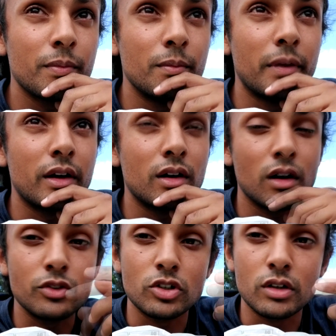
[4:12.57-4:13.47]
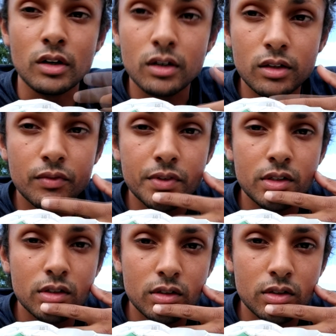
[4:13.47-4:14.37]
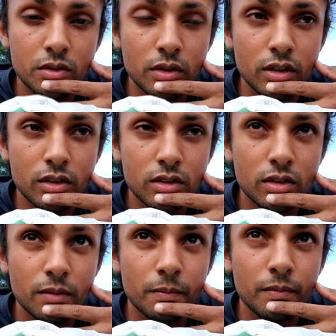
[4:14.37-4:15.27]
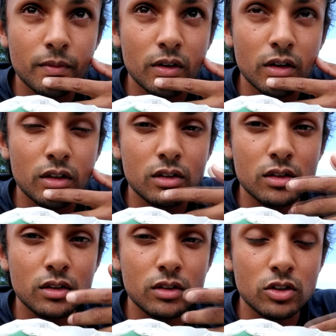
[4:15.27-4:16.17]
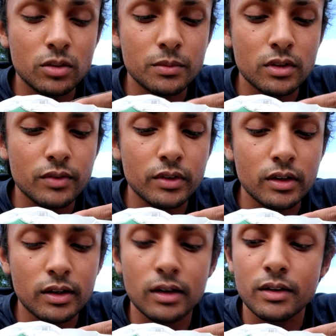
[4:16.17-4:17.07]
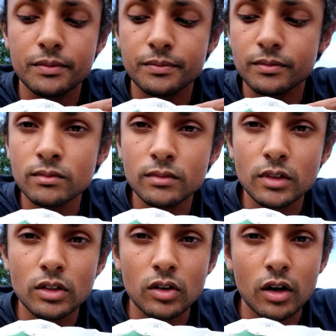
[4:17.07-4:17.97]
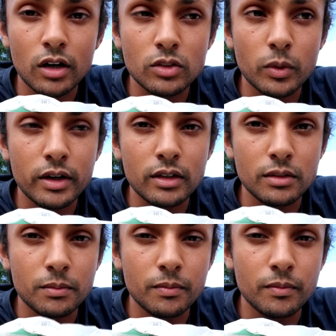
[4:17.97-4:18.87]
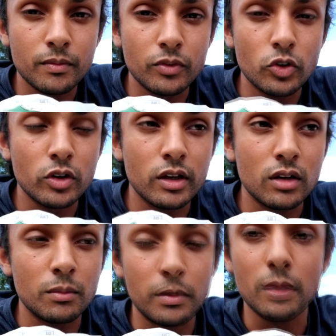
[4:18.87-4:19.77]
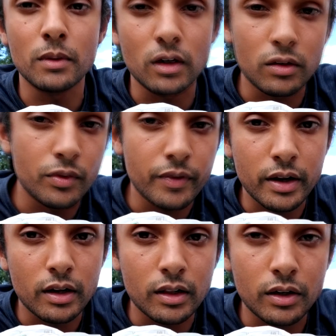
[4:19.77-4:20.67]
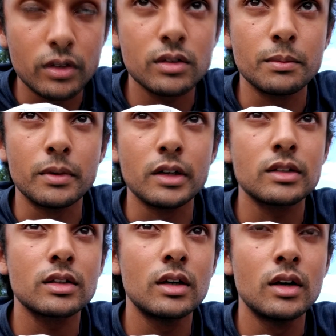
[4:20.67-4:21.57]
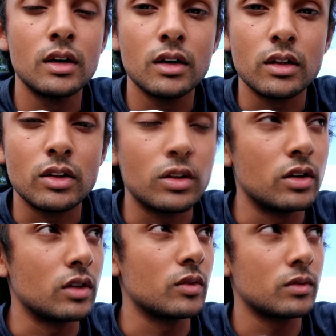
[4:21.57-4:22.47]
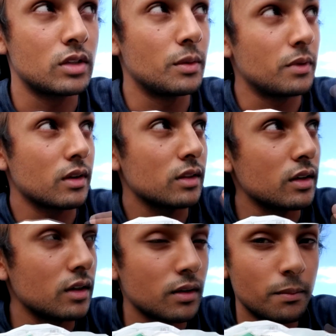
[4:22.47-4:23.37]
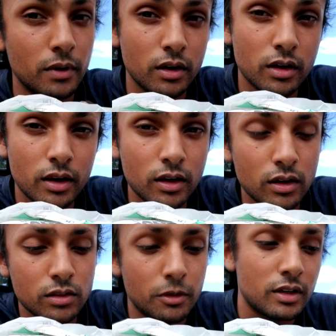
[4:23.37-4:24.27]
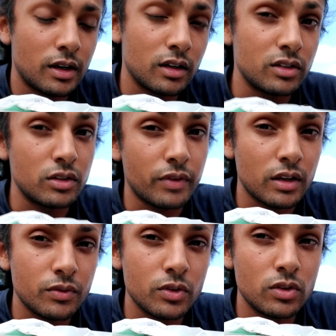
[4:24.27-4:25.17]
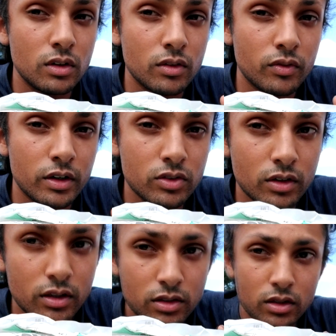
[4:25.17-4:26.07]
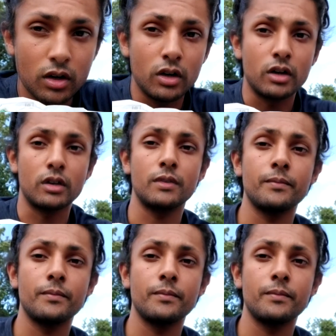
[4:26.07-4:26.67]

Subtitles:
better alternatives to this in terms of cost wise. You could get a bean burger for $5, but typically Burger King's, McDonald's, these fast food restaurants are